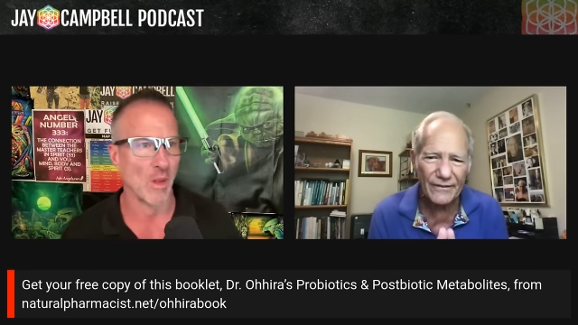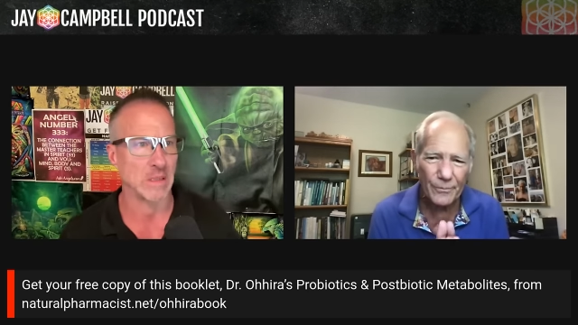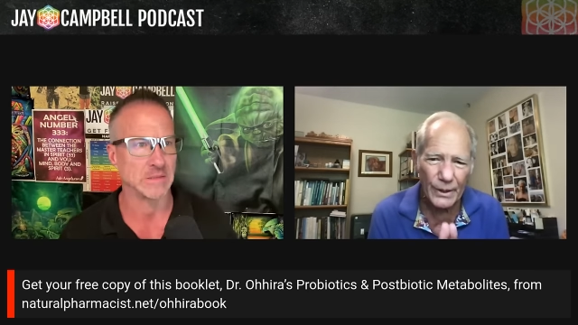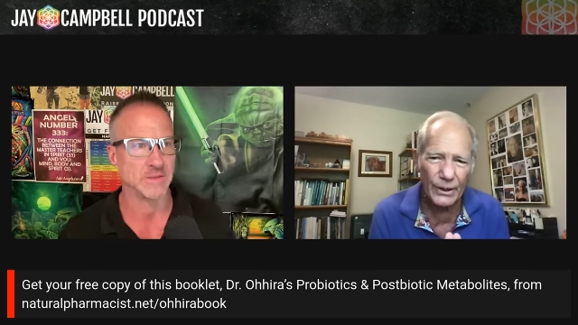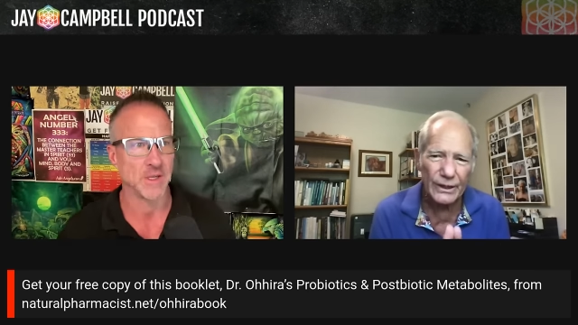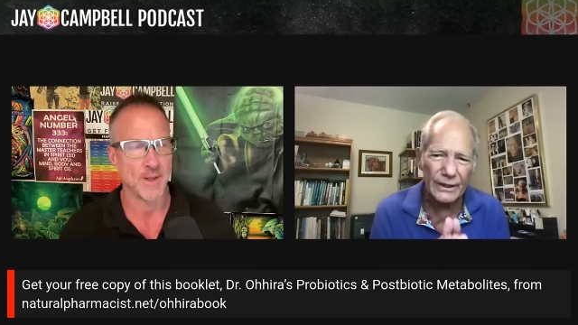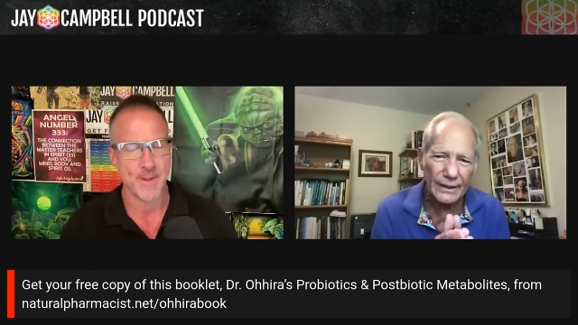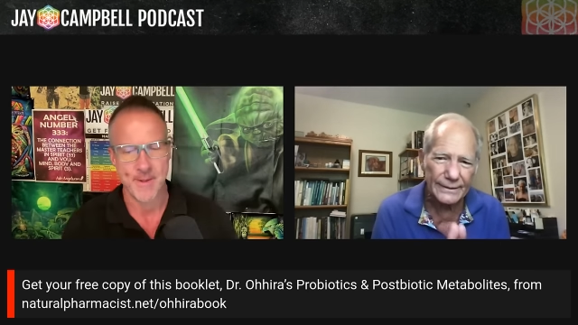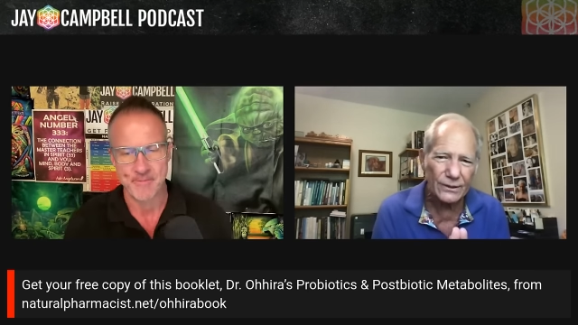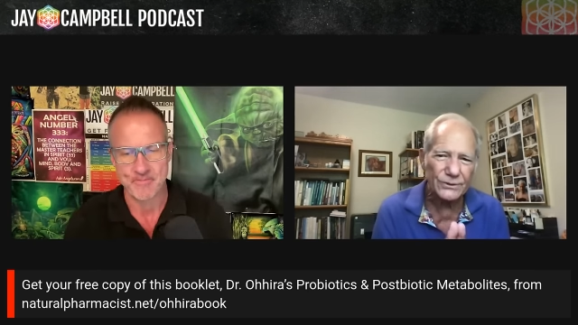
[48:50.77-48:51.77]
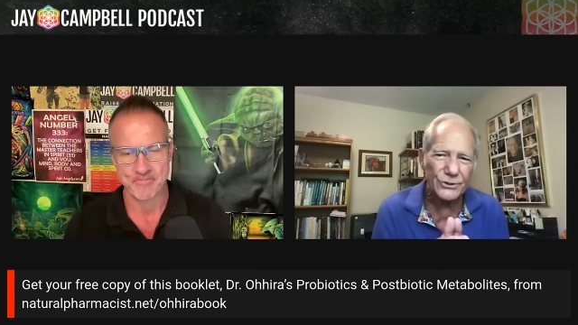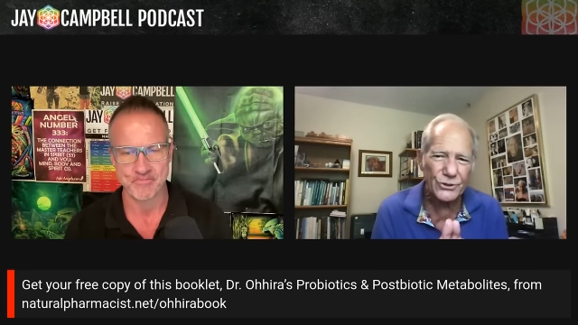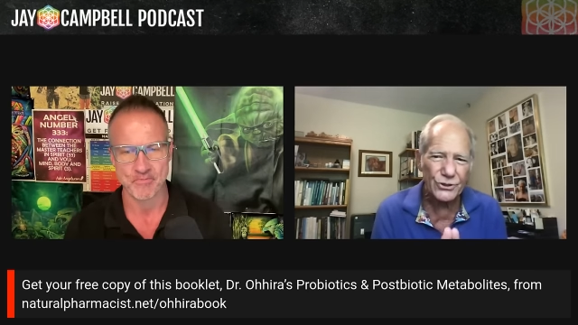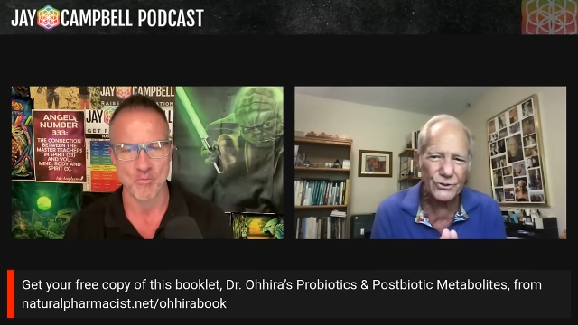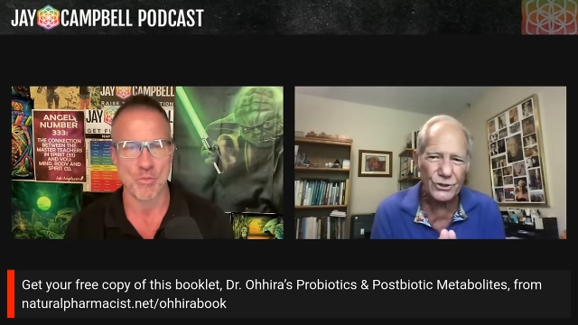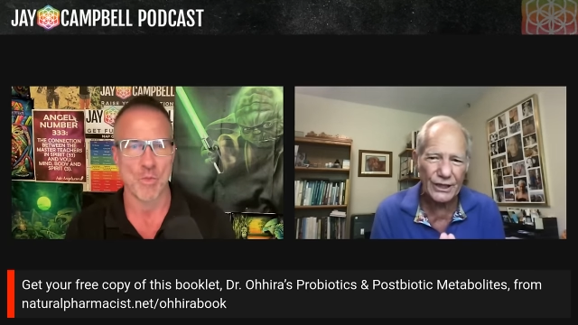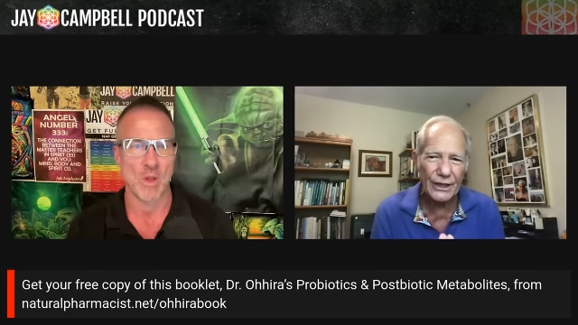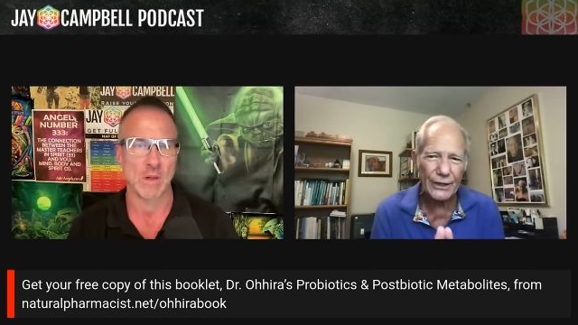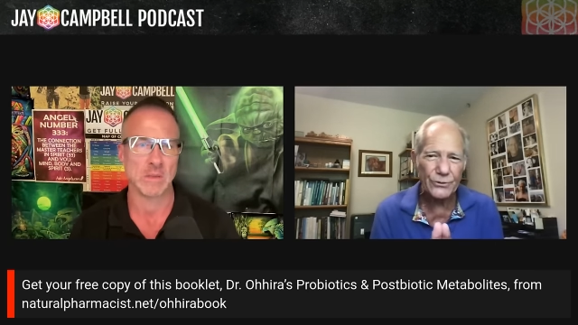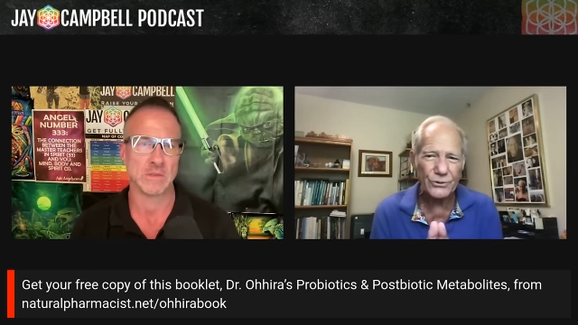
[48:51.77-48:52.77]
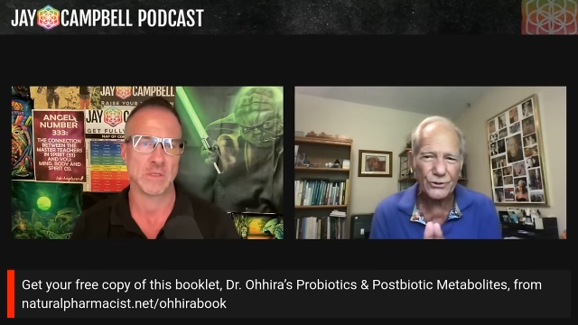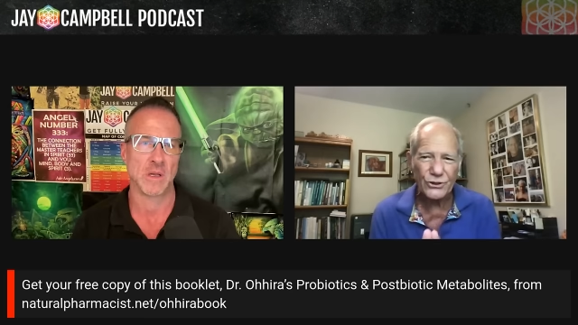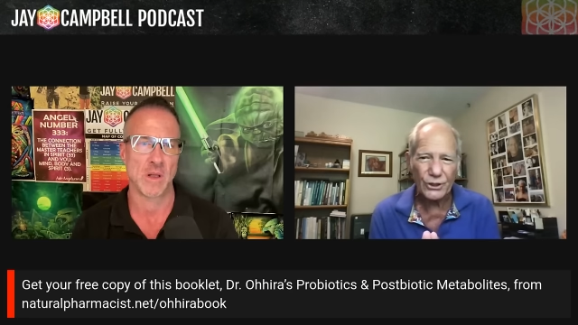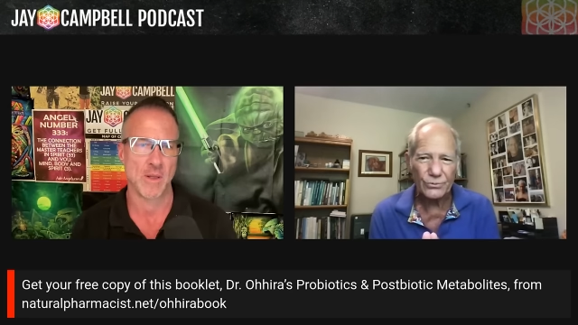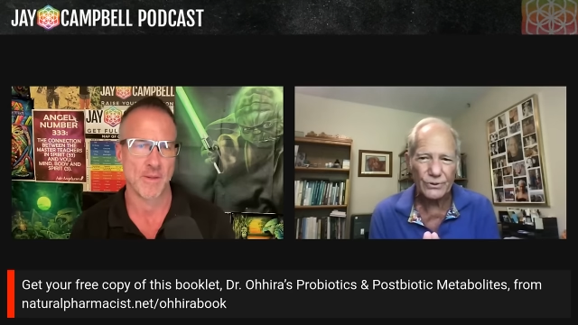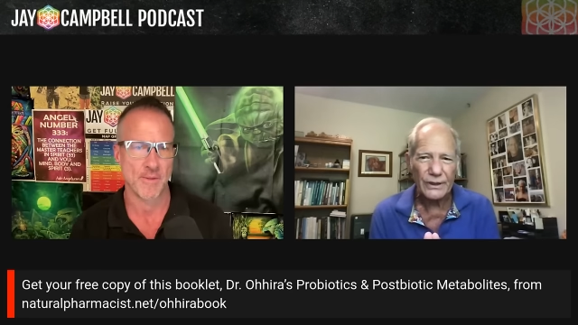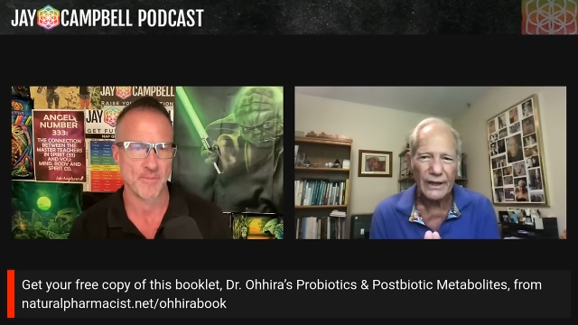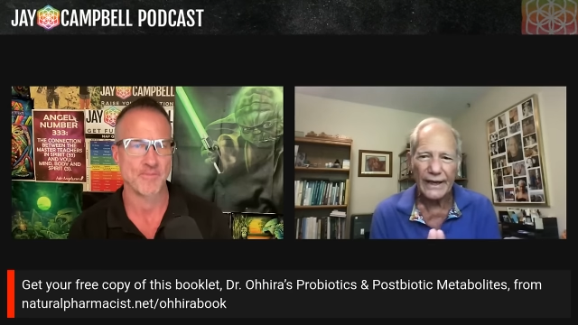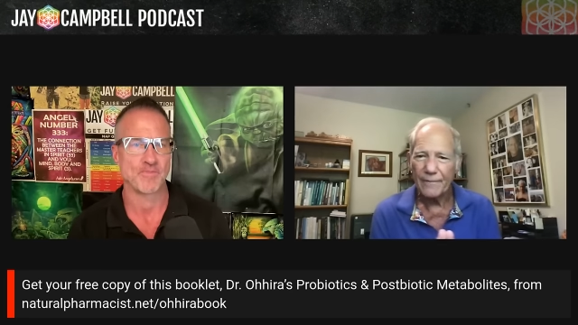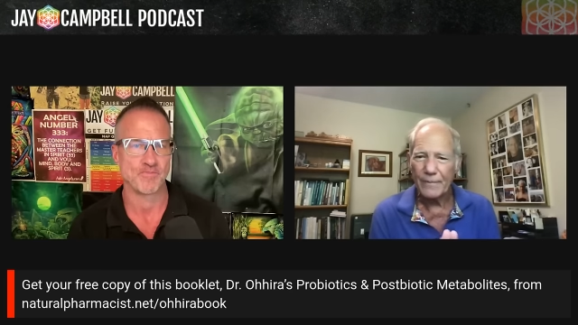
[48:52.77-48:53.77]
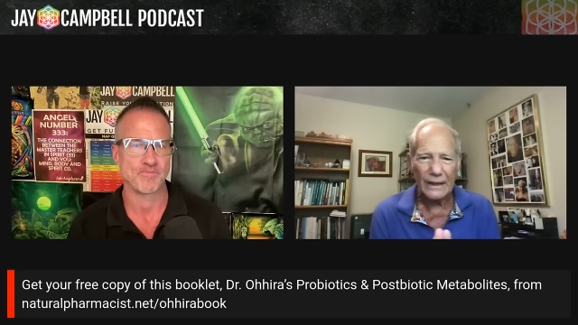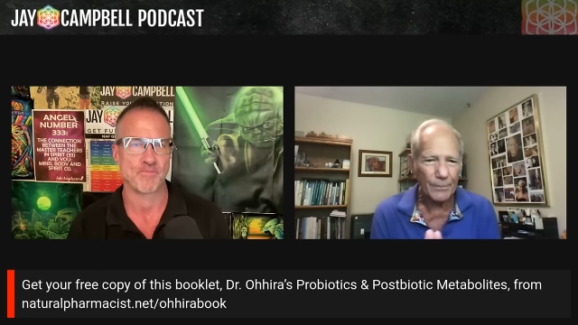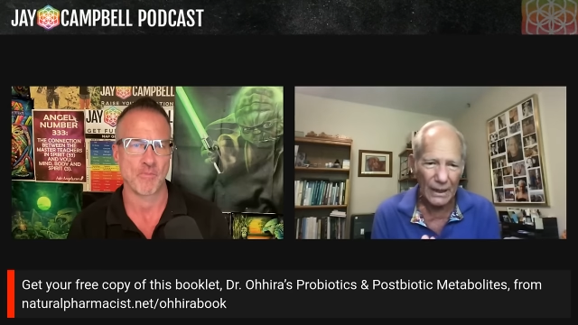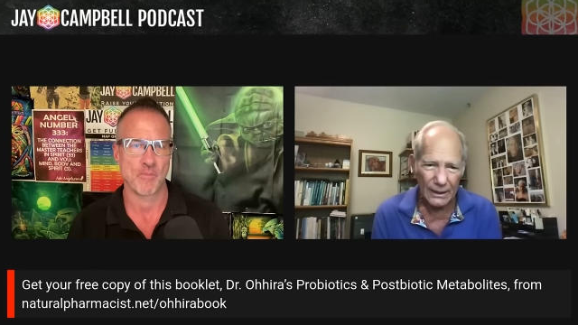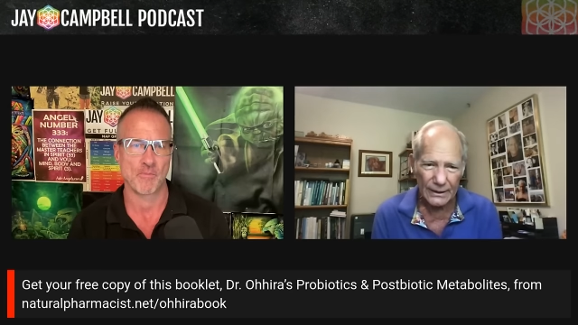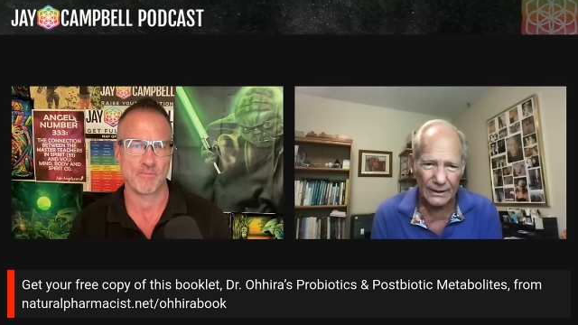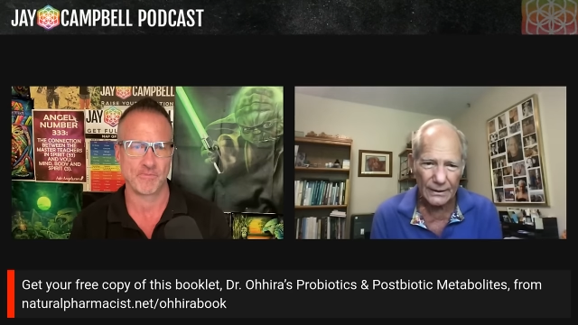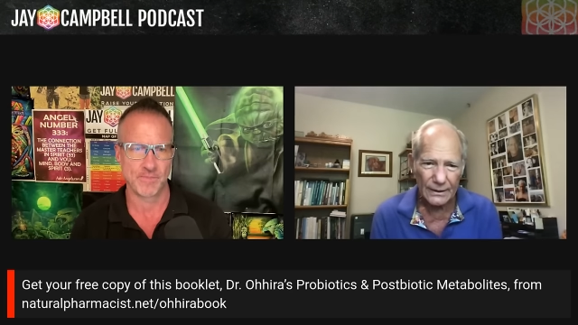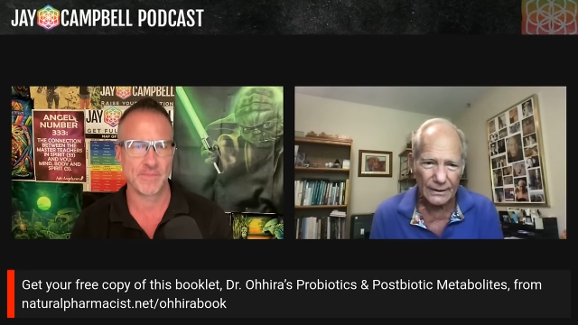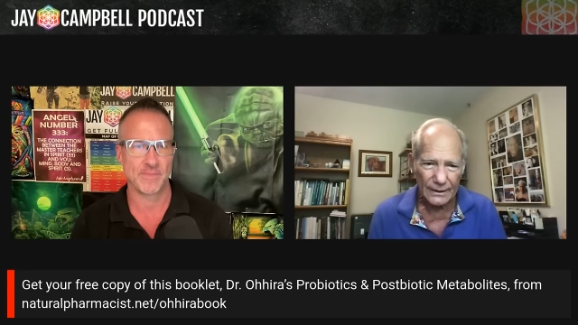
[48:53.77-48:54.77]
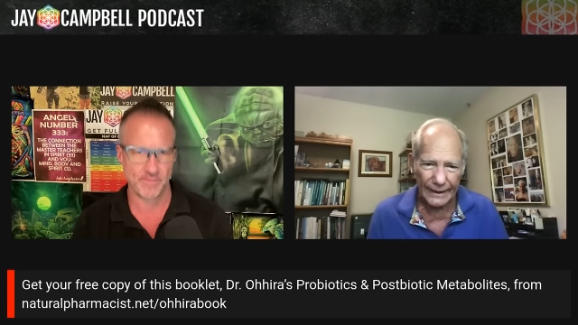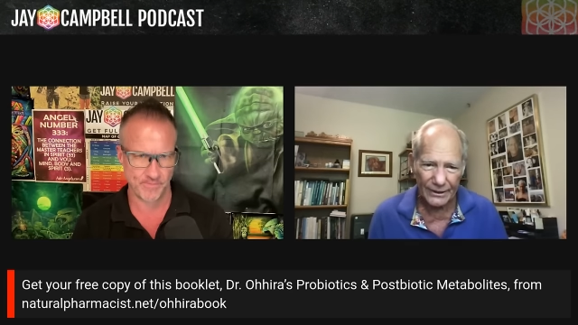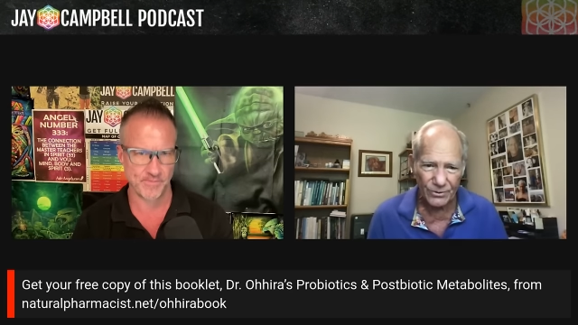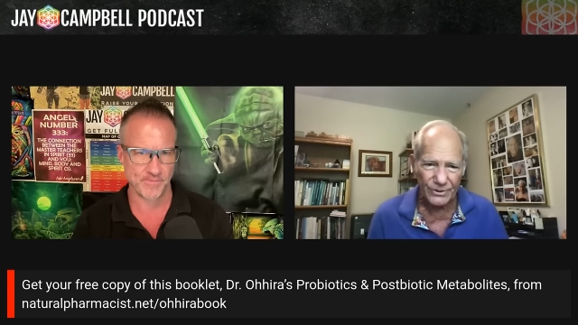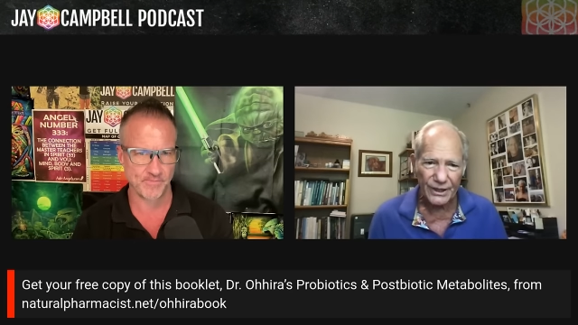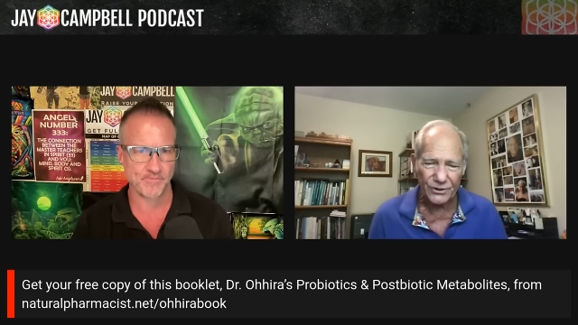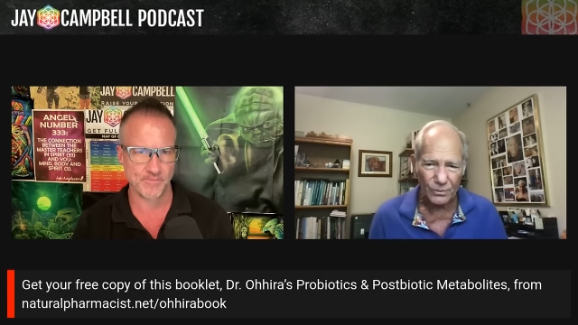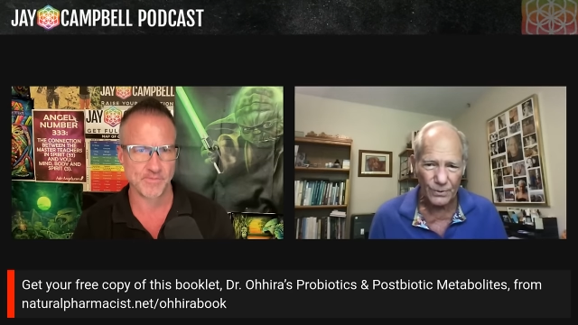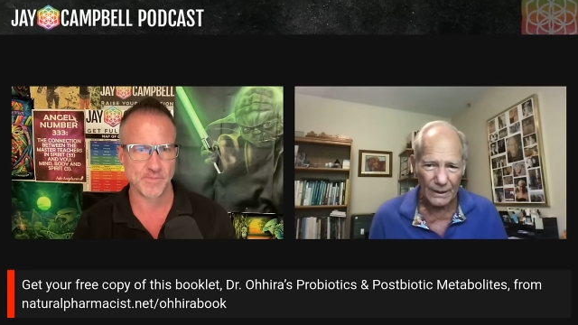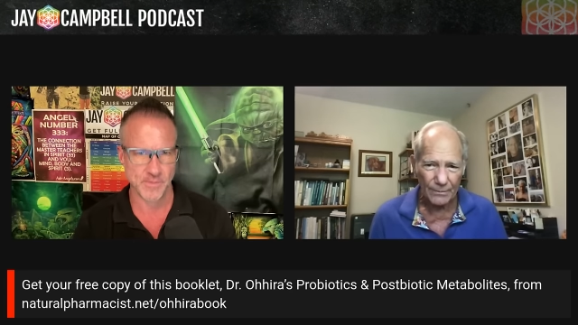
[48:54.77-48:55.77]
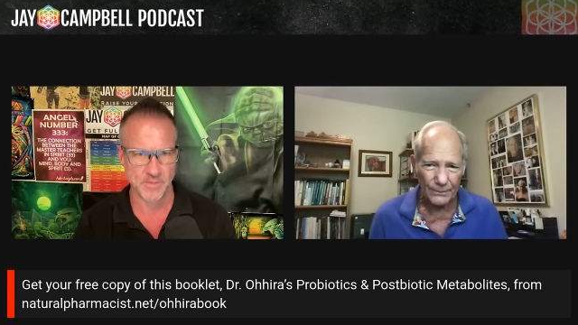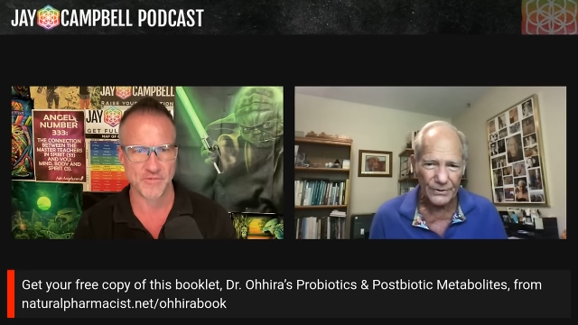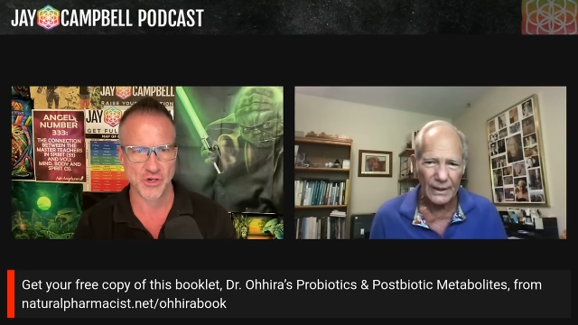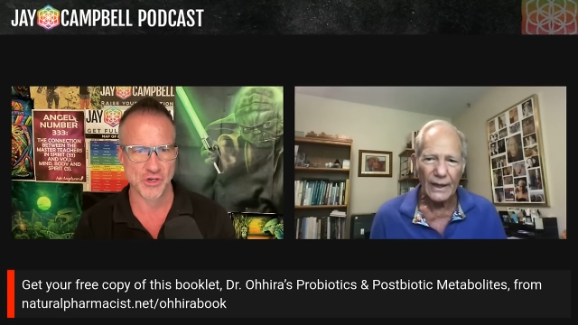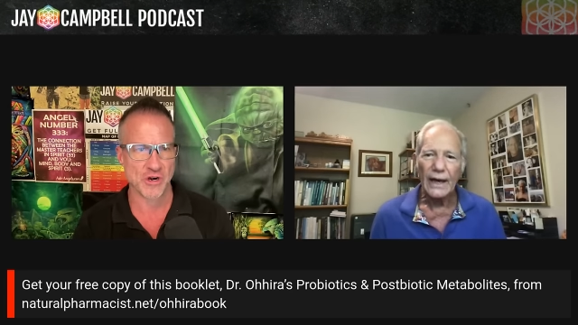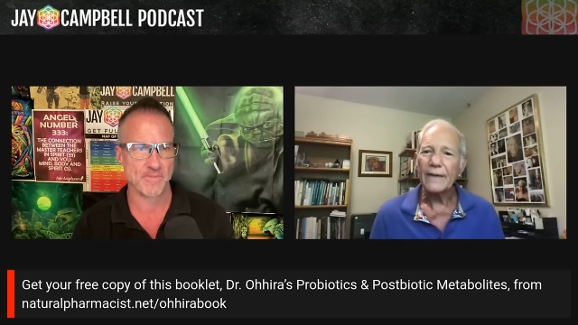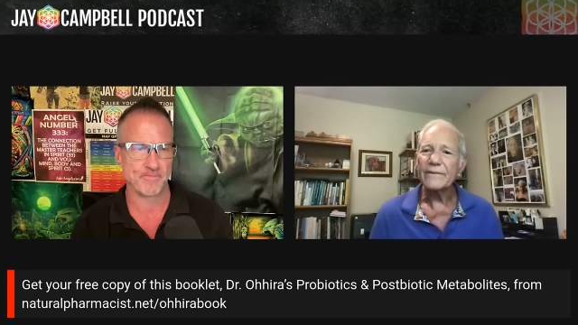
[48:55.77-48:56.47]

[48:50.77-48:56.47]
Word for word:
Speaker 1: of American adults, teenagers, and children have metabolic gastrointestinal problems. For sure.